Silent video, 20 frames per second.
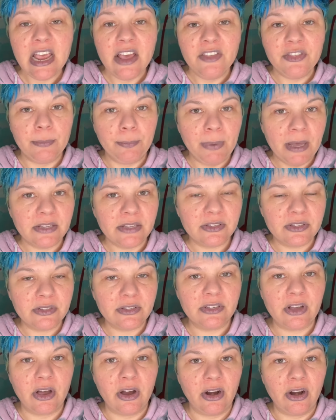The
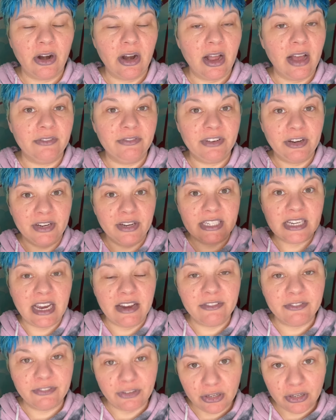puzzles are very
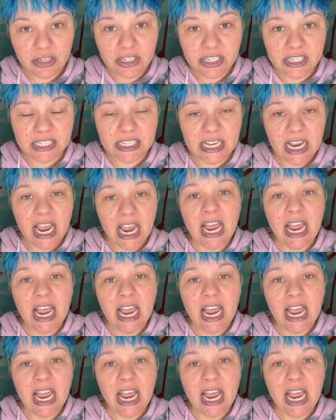diverse.